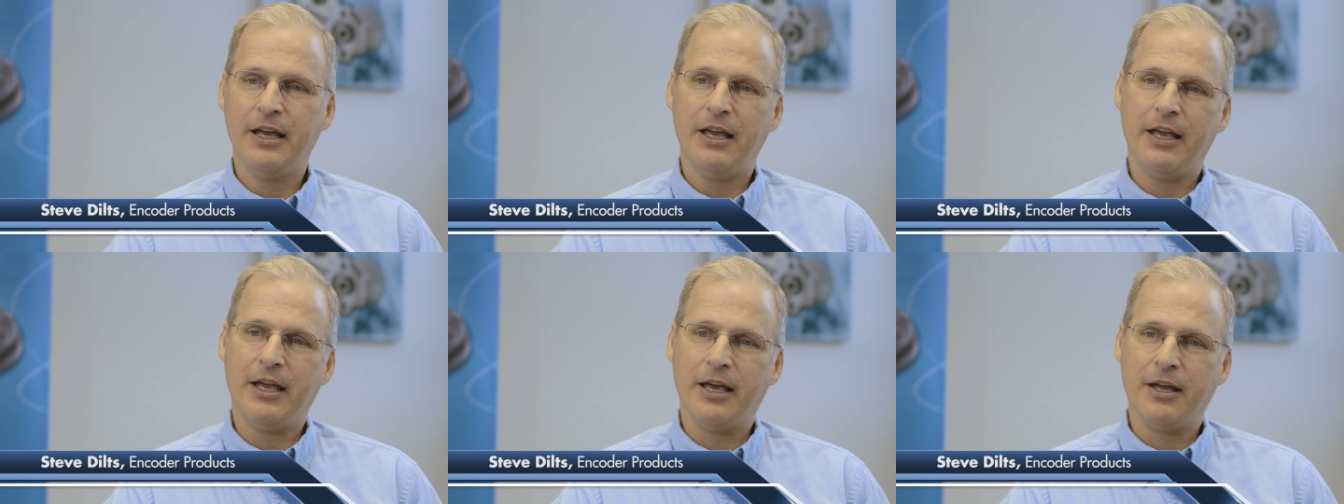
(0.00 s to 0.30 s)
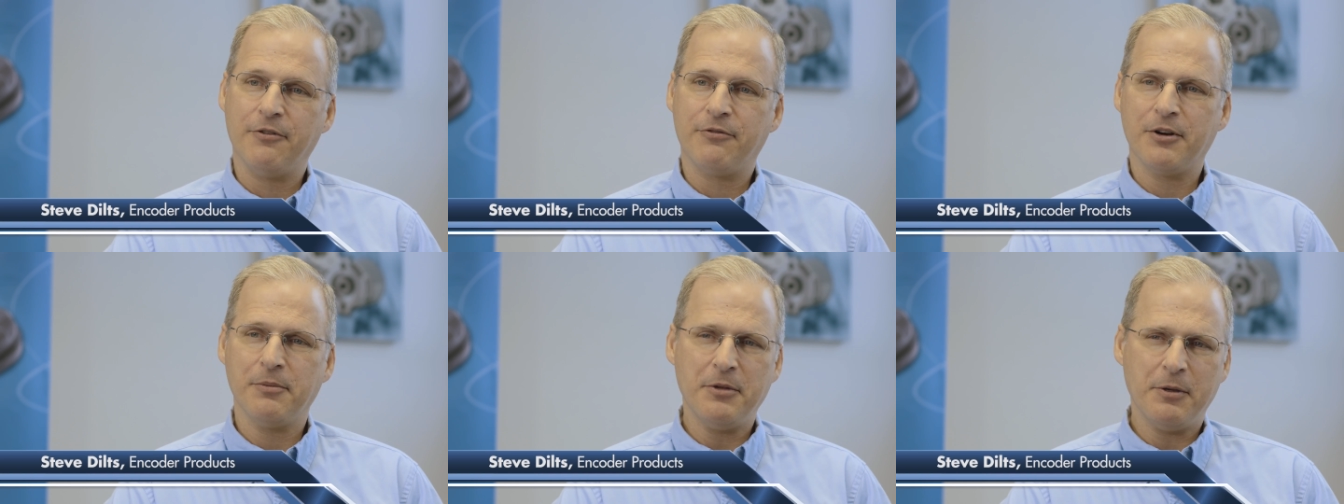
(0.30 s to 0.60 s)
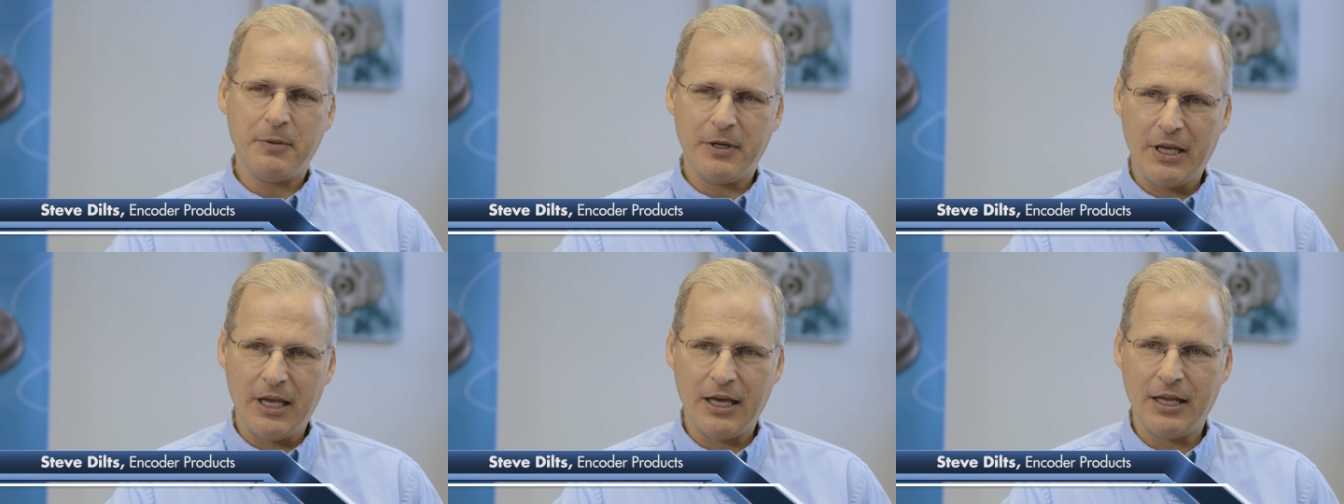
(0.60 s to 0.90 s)
And from
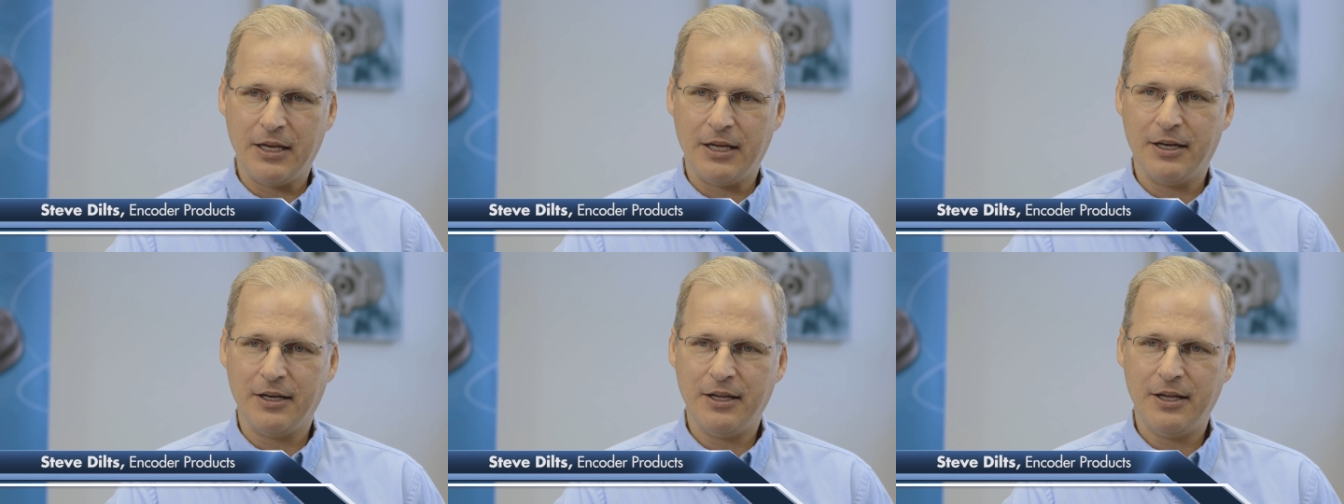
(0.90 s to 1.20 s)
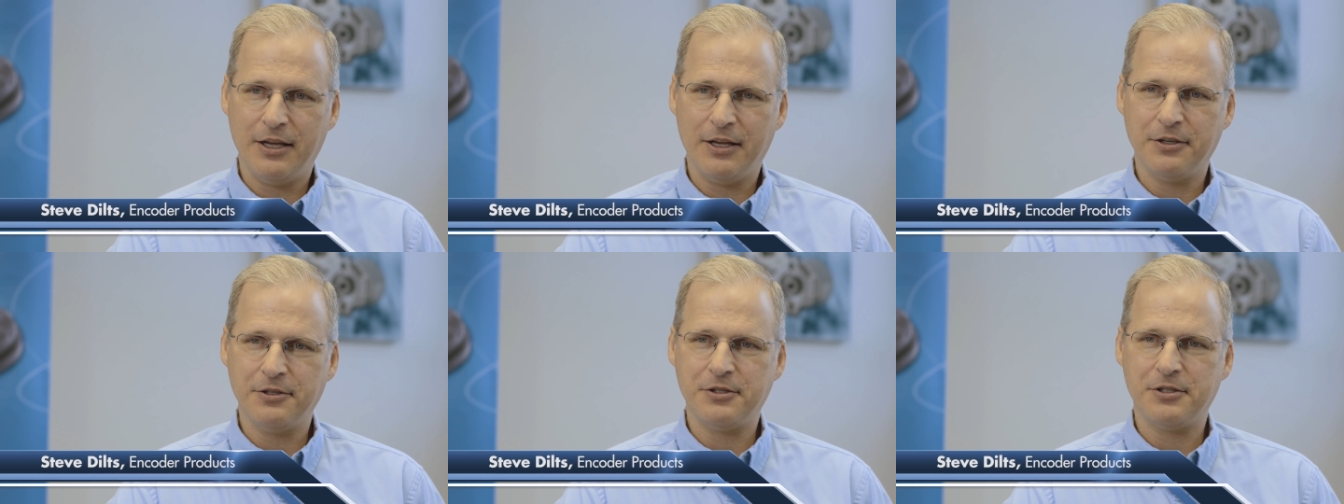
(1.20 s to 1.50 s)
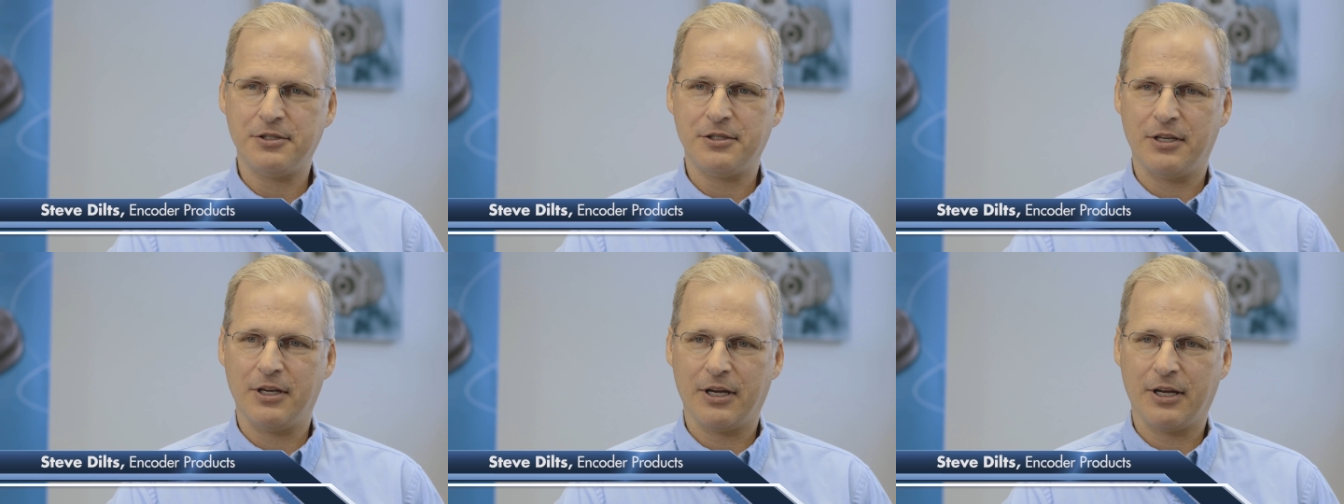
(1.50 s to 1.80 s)
the beginning,
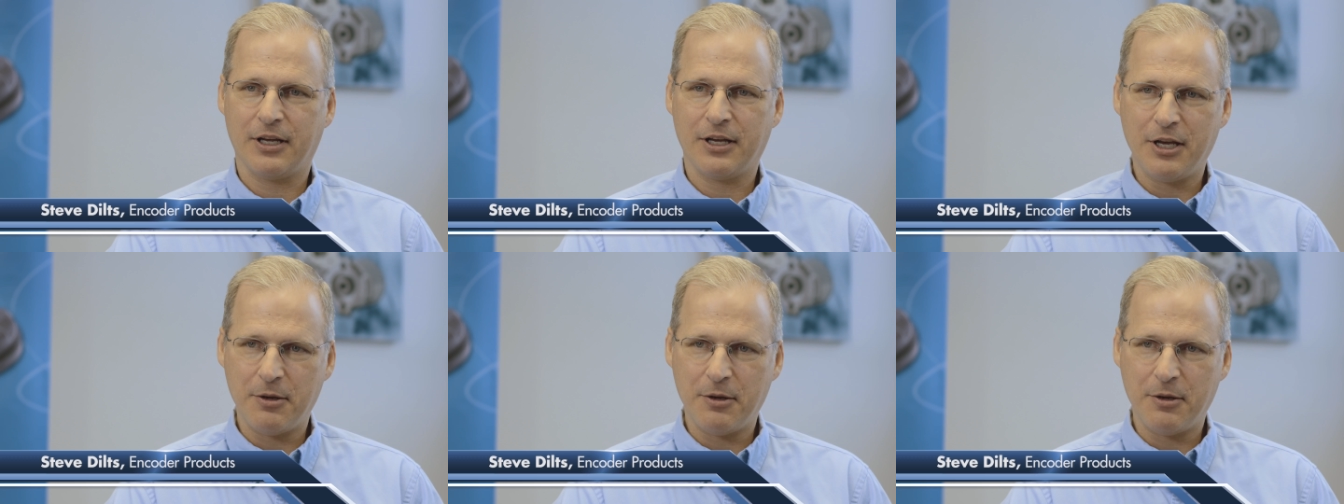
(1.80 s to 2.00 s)
his uh,